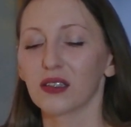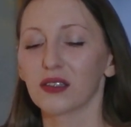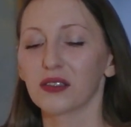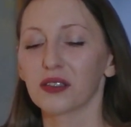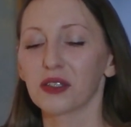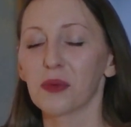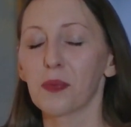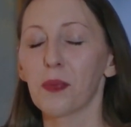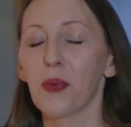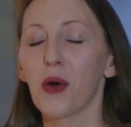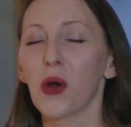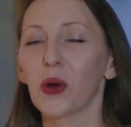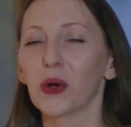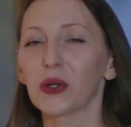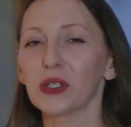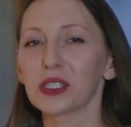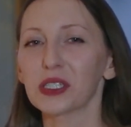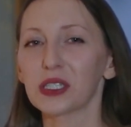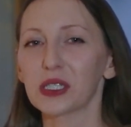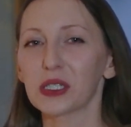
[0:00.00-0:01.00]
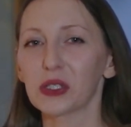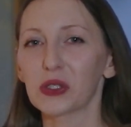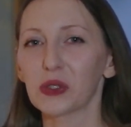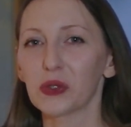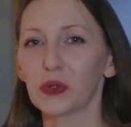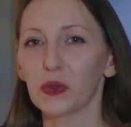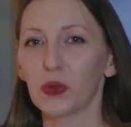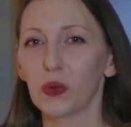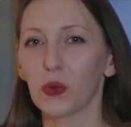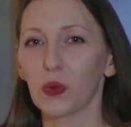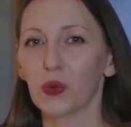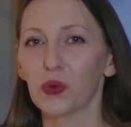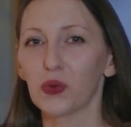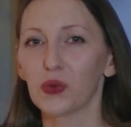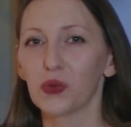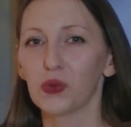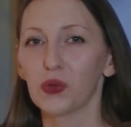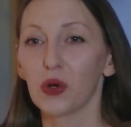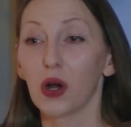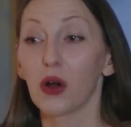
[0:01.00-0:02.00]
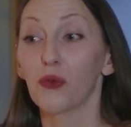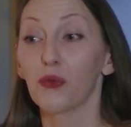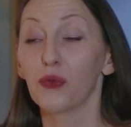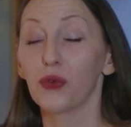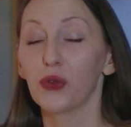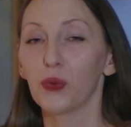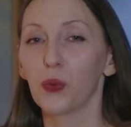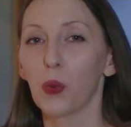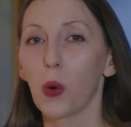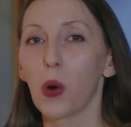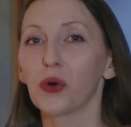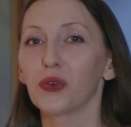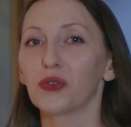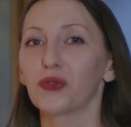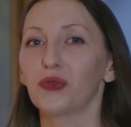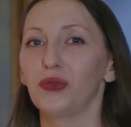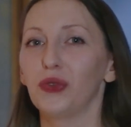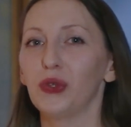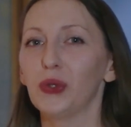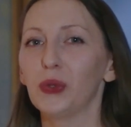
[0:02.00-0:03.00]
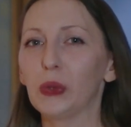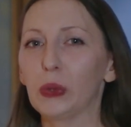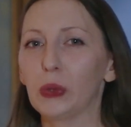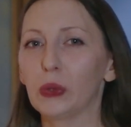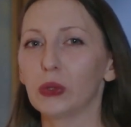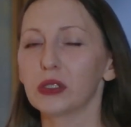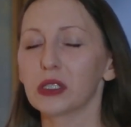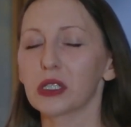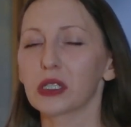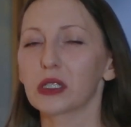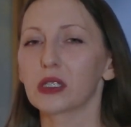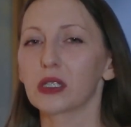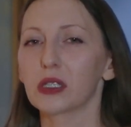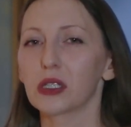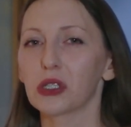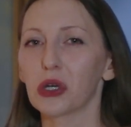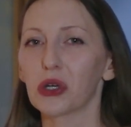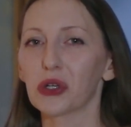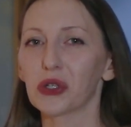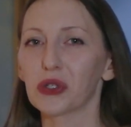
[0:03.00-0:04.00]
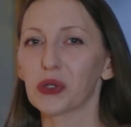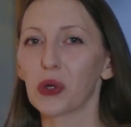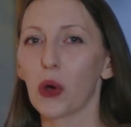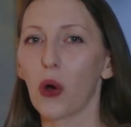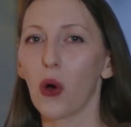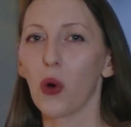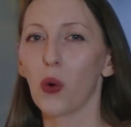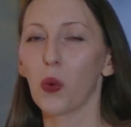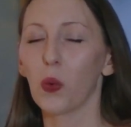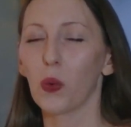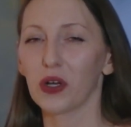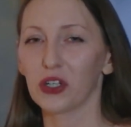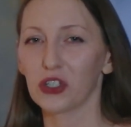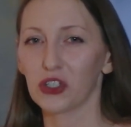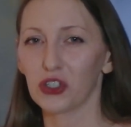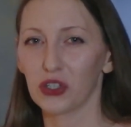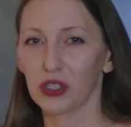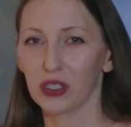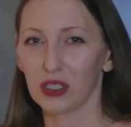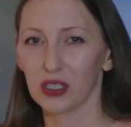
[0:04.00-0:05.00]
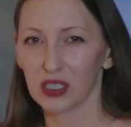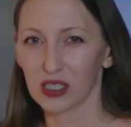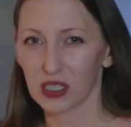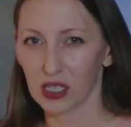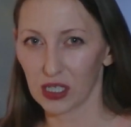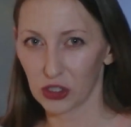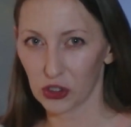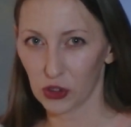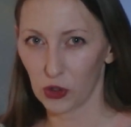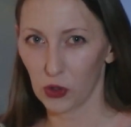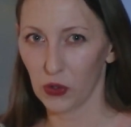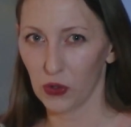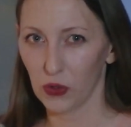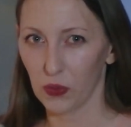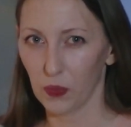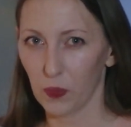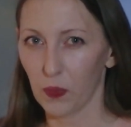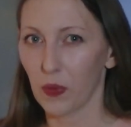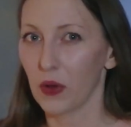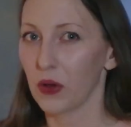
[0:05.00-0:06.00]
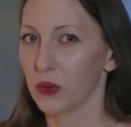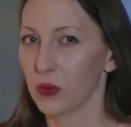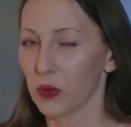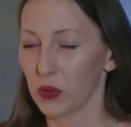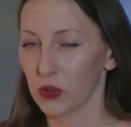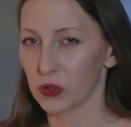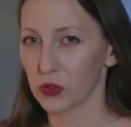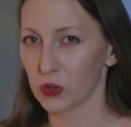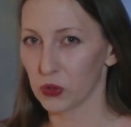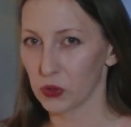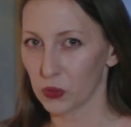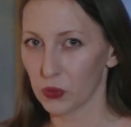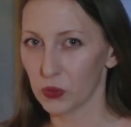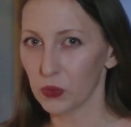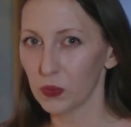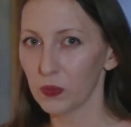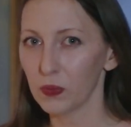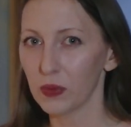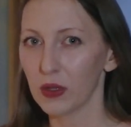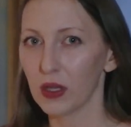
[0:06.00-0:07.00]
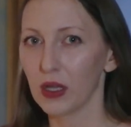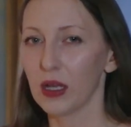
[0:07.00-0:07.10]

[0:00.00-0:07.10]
The person who remote viewed did not know what she is actually going to do.